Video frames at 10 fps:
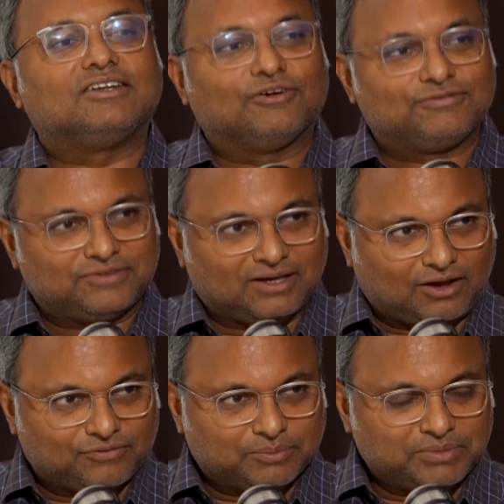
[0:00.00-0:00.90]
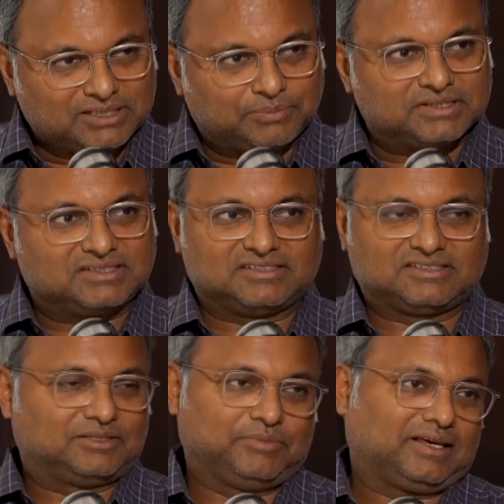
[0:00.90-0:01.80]
of the BJP's
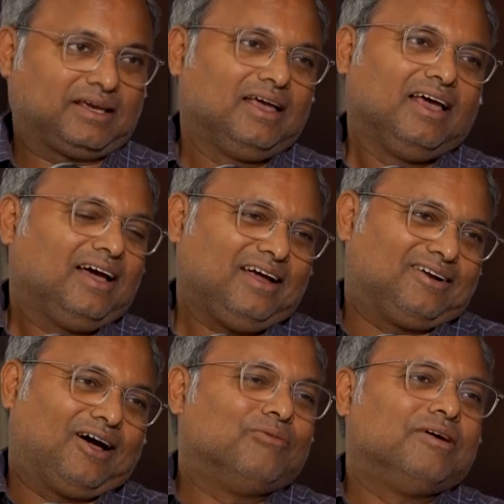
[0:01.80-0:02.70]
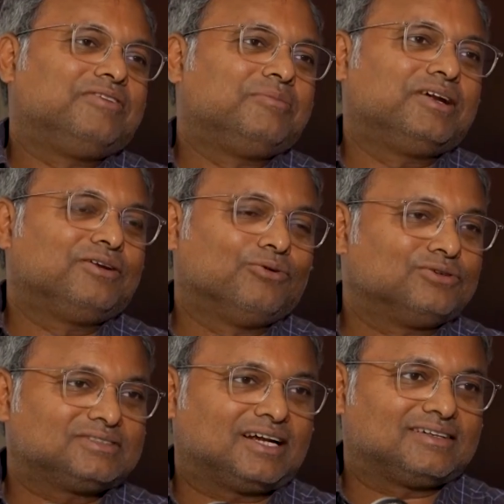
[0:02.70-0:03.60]
decision making, and now everybody knows
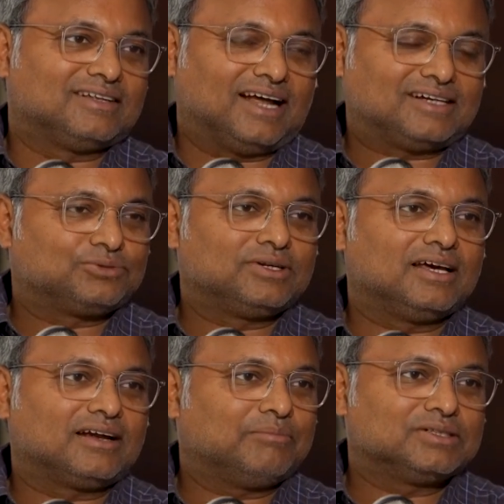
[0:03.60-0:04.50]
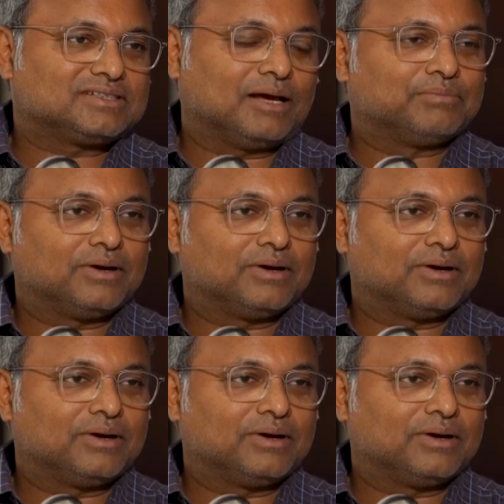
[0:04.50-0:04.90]
that that's only a rubber stamp,